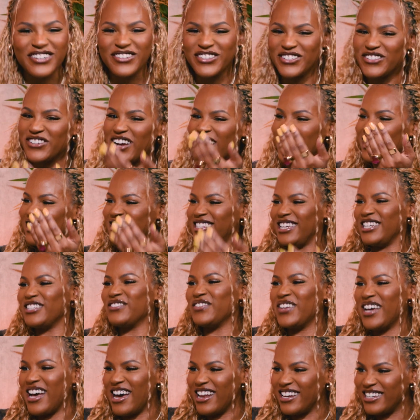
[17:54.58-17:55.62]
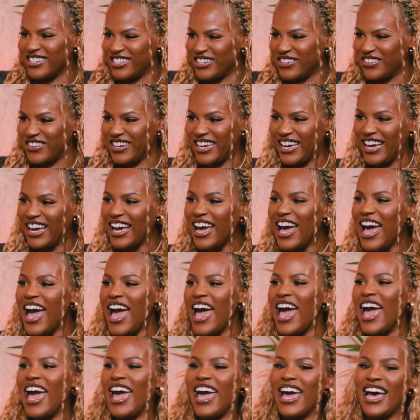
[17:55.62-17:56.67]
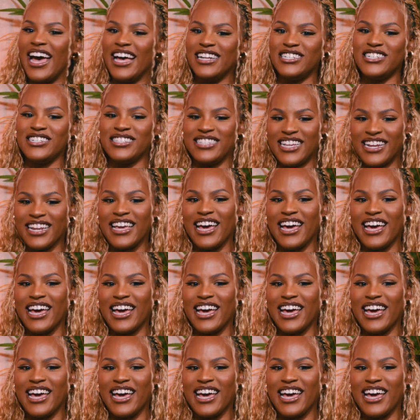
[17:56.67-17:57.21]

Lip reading: trying to teach me how to do it. And she said,